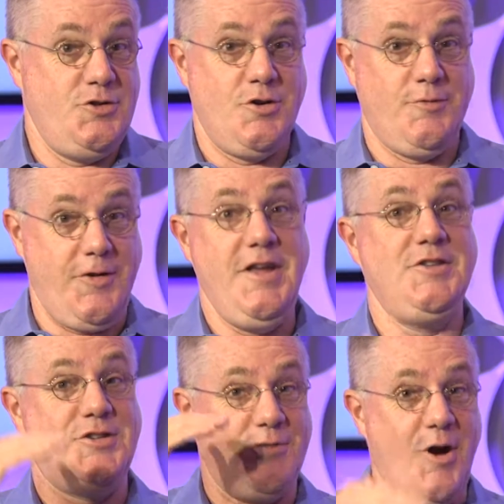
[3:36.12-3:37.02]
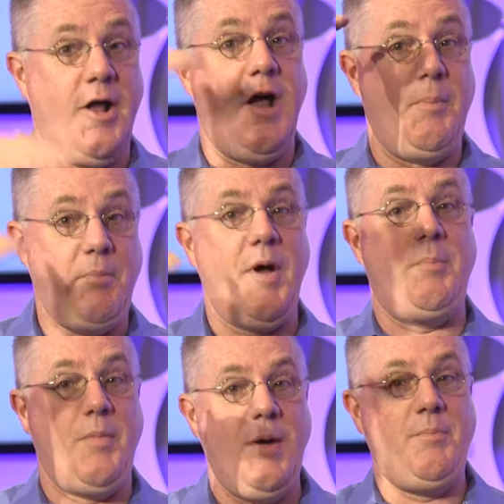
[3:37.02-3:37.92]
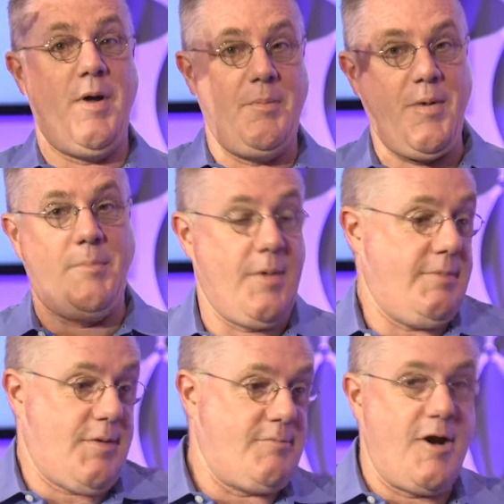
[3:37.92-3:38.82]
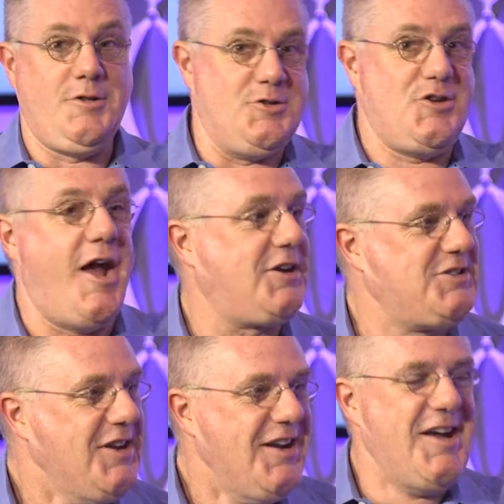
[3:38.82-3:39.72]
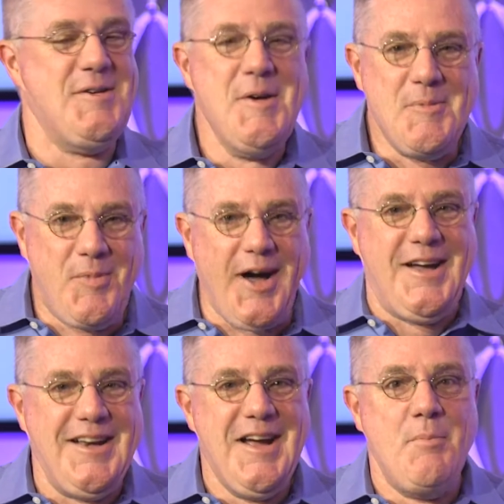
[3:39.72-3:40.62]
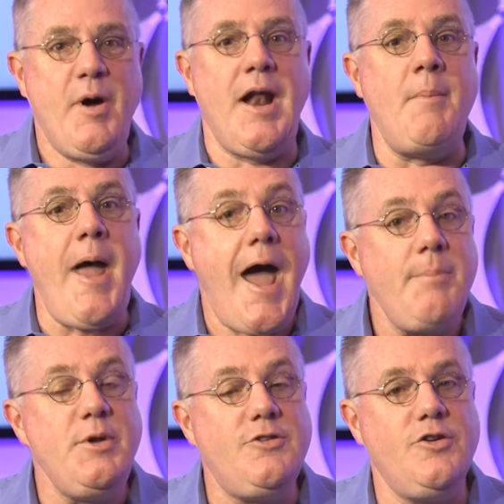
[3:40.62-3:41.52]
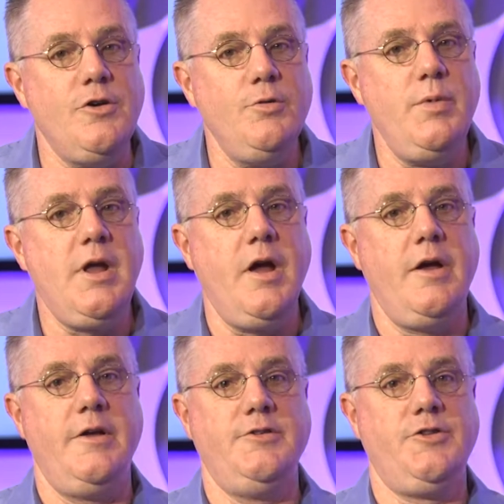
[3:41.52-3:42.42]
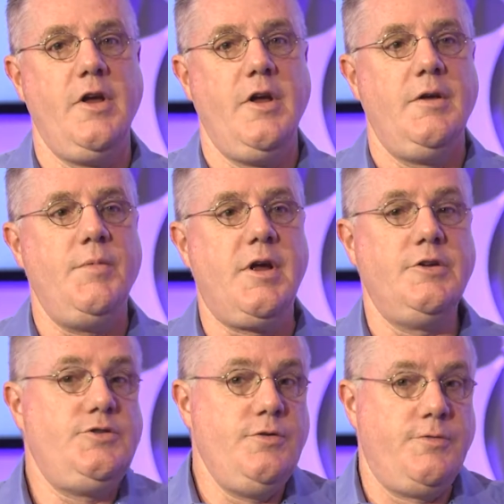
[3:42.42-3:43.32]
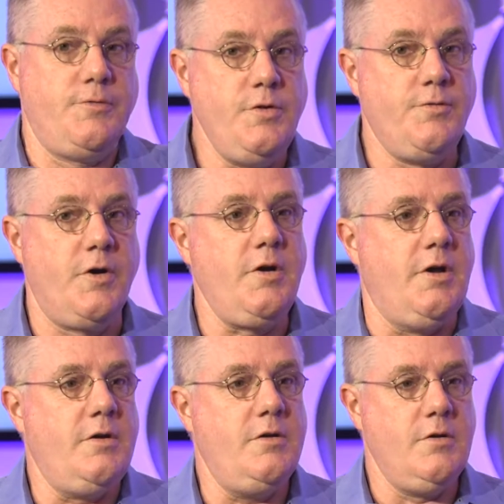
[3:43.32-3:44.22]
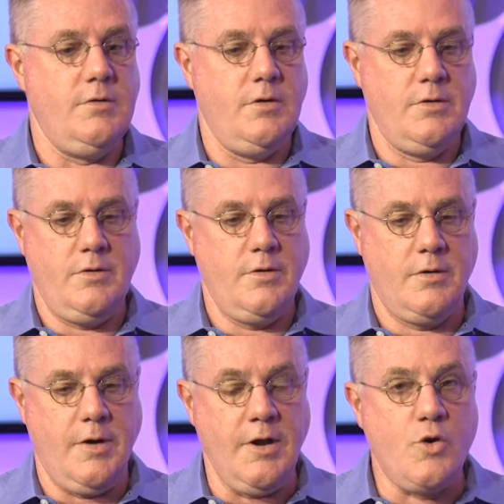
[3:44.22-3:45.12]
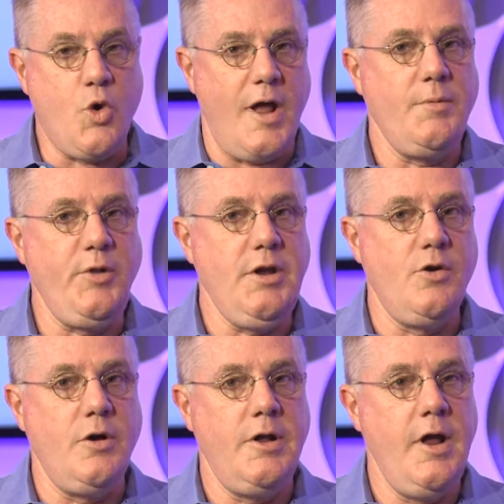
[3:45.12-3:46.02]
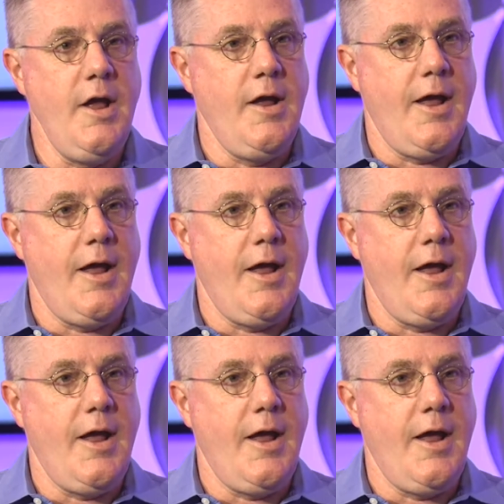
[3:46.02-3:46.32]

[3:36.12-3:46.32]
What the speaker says: your fees have gone up. I write the checks, but I'm happy to, because you've earned it. You're incredibly good,